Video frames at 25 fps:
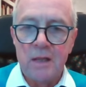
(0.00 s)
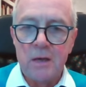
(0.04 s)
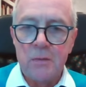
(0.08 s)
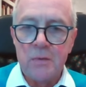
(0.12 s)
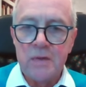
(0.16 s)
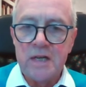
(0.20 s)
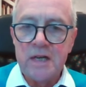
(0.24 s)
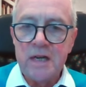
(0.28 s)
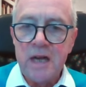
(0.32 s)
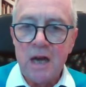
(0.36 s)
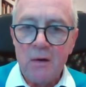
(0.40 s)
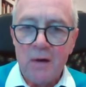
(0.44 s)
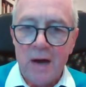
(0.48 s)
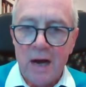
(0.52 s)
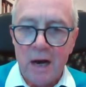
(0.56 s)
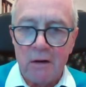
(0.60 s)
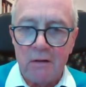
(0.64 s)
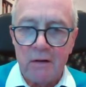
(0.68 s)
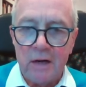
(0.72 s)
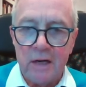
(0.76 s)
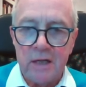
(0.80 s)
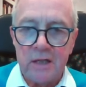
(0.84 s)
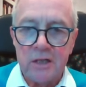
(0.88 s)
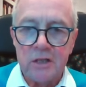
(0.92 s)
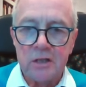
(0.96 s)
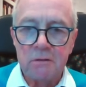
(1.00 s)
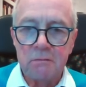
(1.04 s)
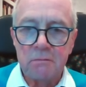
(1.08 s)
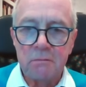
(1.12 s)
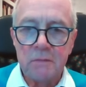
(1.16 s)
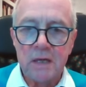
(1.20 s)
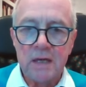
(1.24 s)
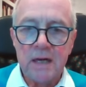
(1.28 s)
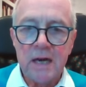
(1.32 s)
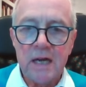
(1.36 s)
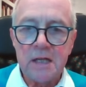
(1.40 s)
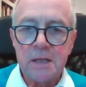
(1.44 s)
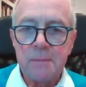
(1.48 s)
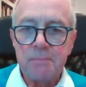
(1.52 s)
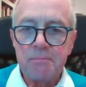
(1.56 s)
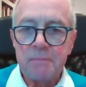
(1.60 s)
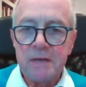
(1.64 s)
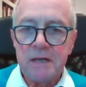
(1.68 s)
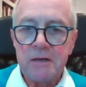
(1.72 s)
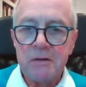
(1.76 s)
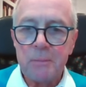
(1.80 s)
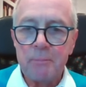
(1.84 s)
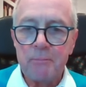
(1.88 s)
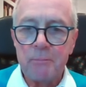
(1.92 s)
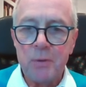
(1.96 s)
There was no outrage. It hasn't
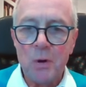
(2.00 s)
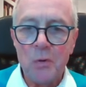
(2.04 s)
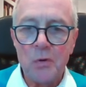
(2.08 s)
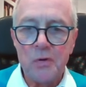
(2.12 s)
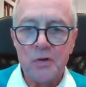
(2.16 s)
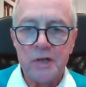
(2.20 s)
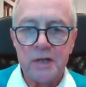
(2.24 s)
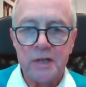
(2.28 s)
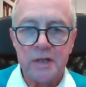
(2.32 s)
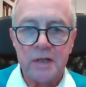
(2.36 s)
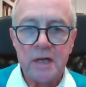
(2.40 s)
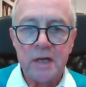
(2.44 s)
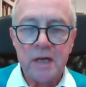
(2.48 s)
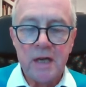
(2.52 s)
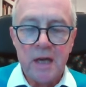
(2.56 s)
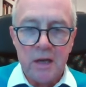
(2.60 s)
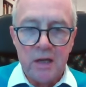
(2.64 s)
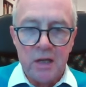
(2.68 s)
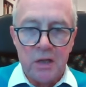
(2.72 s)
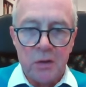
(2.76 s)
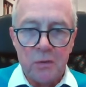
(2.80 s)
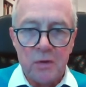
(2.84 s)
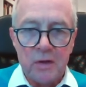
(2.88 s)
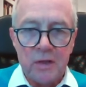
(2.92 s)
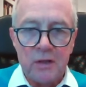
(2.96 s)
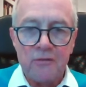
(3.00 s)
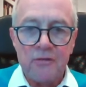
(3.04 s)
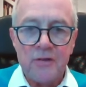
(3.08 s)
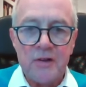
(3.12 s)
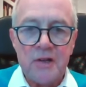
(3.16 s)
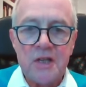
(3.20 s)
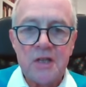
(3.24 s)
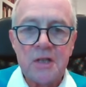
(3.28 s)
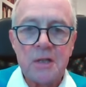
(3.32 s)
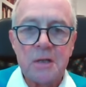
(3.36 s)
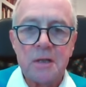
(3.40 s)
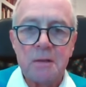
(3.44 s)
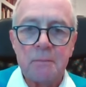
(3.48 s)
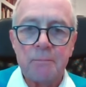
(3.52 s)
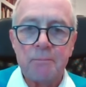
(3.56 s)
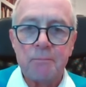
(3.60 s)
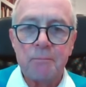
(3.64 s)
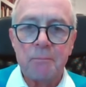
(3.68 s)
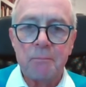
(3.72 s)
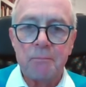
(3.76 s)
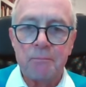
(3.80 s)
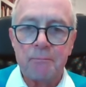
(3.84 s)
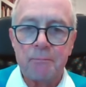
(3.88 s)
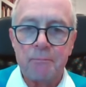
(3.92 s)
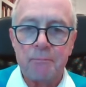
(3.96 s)
been reported. You were the first
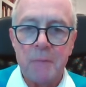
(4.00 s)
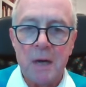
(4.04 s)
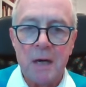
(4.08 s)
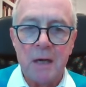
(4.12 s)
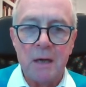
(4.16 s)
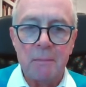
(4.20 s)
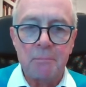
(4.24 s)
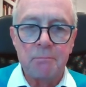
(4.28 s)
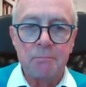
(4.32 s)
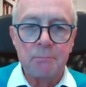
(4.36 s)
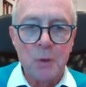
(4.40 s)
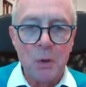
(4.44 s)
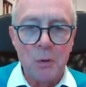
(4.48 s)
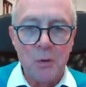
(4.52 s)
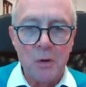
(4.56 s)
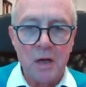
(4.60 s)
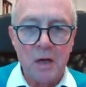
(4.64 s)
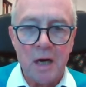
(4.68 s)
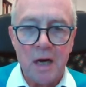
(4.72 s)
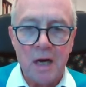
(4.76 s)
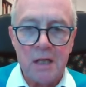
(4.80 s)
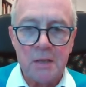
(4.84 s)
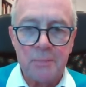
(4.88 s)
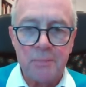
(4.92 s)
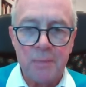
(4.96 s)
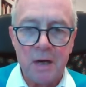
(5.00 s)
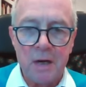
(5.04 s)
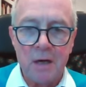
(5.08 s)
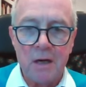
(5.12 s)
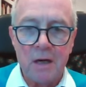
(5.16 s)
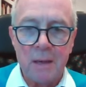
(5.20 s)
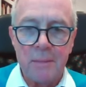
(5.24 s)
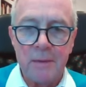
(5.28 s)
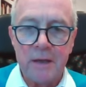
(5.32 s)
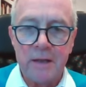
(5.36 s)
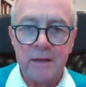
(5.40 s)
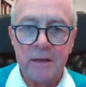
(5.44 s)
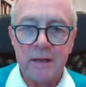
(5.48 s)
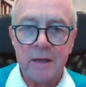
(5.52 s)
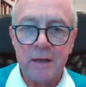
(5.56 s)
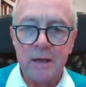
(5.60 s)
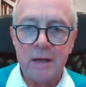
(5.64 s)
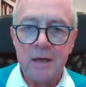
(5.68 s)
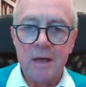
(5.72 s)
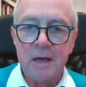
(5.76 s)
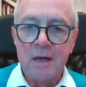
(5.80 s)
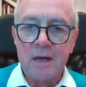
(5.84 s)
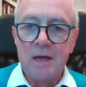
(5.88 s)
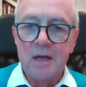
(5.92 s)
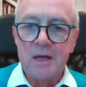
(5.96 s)
uh, broadcast program, I think,
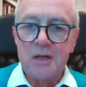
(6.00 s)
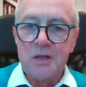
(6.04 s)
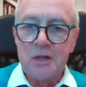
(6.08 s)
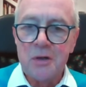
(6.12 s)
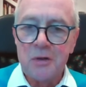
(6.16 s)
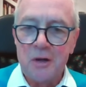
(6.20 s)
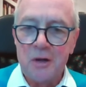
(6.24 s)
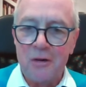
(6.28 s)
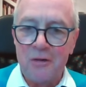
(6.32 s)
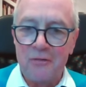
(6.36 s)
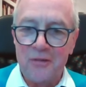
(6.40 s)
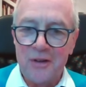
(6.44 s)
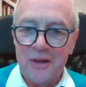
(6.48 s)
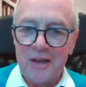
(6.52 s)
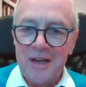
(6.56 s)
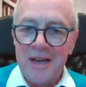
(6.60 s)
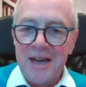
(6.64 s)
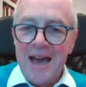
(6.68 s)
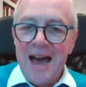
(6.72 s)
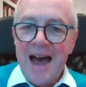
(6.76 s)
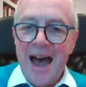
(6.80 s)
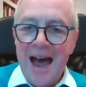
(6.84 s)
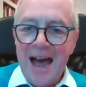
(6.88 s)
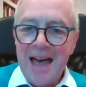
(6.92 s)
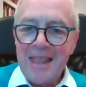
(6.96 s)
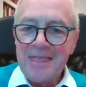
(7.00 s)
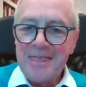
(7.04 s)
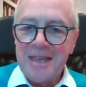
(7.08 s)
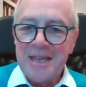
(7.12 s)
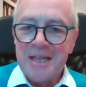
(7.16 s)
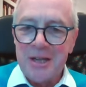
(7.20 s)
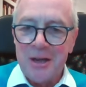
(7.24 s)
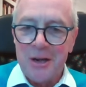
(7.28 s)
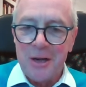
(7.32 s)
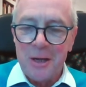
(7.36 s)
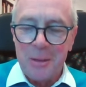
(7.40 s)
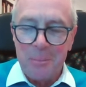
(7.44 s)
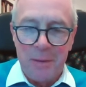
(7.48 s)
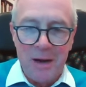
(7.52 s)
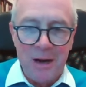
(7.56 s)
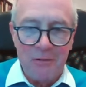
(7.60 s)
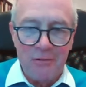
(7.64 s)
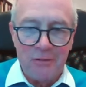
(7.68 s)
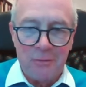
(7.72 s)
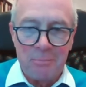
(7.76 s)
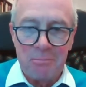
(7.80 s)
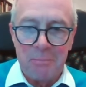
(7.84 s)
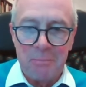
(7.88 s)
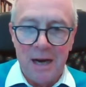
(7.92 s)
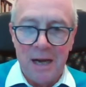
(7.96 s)
to have had this on,
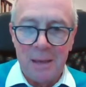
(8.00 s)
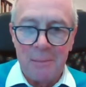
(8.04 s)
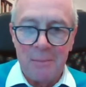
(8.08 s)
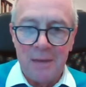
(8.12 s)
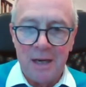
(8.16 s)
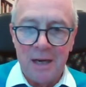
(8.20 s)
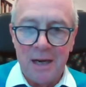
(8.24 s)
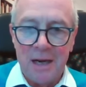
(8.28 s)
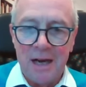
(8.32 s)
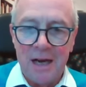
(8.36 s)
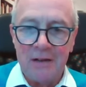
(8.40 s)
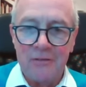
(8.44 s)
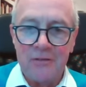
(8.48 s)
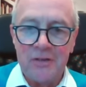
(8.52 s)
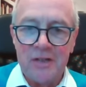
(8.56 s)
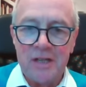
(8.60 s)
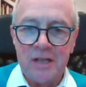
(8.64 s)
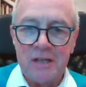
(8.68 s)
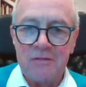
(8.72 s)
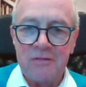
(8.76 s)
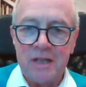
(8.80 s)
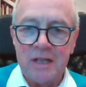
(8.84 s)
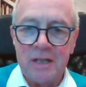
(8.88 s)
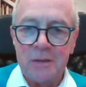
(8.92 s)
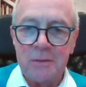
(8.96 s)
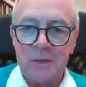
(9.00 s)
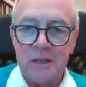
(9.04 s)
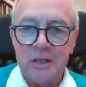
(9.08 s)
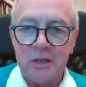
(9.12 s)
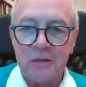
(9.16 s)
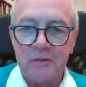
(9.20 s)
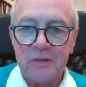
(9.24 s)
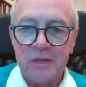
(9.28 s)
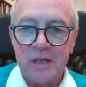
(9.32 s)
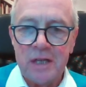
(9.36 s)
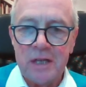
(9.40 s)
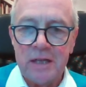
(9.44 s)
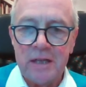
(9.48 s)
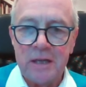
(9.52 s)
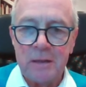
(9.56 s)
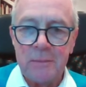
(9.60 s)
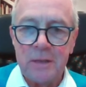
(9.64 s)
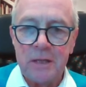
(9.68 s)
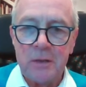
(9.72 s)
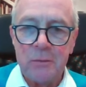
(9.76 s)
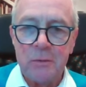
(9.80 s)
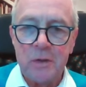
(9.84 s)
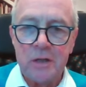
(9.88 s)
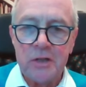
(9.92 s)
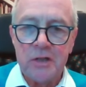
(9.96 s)
apart from Parliament Live TV, which obviously
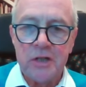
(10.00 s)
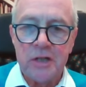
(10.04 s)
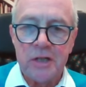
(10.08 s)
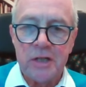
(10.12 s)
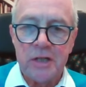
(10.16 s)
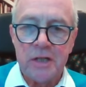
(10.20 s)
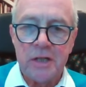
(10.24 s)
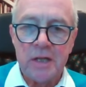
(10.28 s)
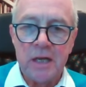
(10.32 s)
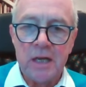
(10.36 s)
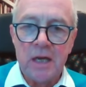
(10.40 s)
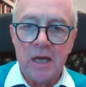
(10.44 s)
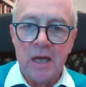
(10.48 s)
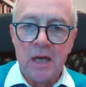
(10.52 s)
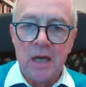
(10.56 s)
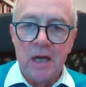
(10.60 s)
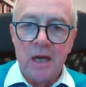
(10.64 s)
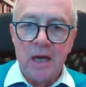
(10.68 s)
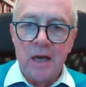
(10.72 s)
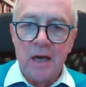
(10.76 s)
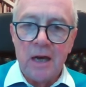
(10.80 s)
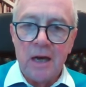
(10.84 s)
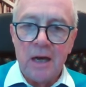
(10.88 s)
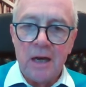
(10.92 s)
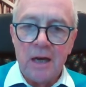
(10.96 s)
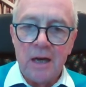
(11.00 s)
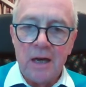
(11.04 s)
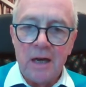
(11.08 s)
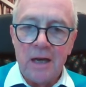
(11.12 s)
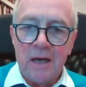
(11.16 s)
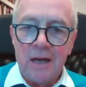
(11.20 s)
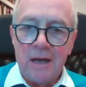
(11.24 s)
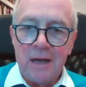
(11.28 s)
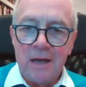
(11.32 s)
nobody watches. Uh,